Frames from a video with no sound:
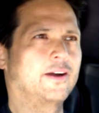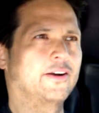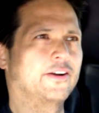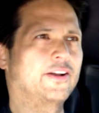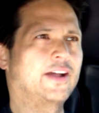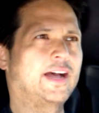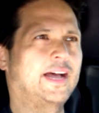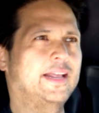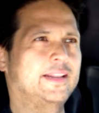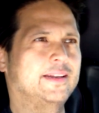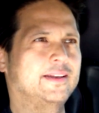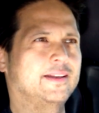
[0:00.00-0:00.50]

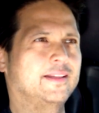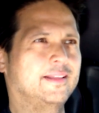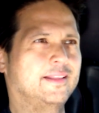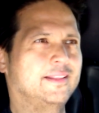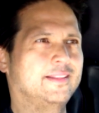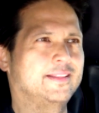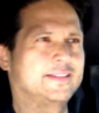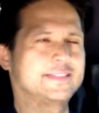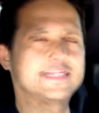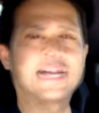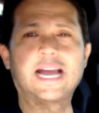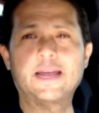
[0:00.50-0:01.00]

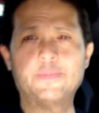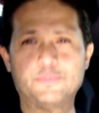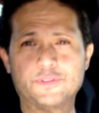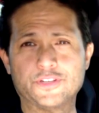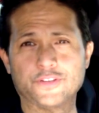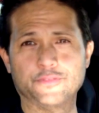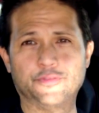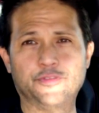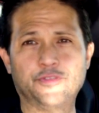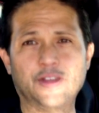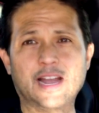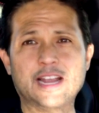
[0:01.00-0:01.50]
not the type
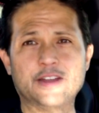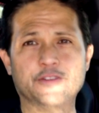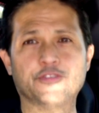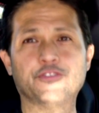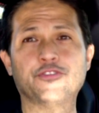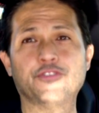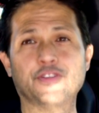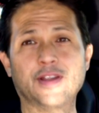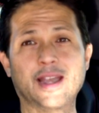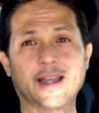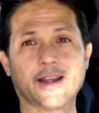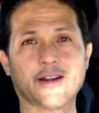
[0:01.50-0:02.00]
to fight
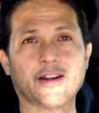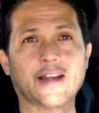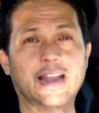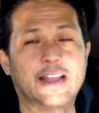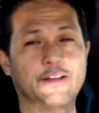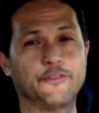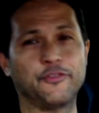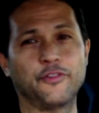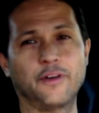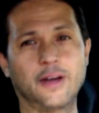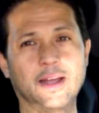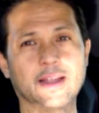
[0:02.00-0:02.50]
fair,
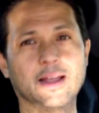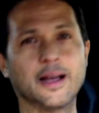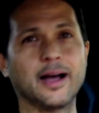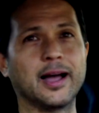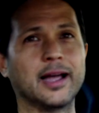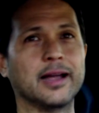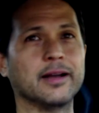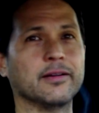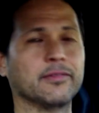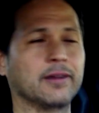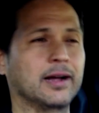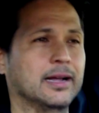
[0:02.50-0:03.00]

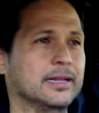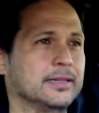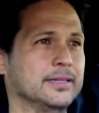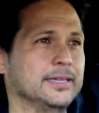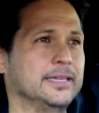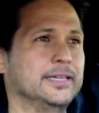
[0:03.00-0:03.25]
FYI, right?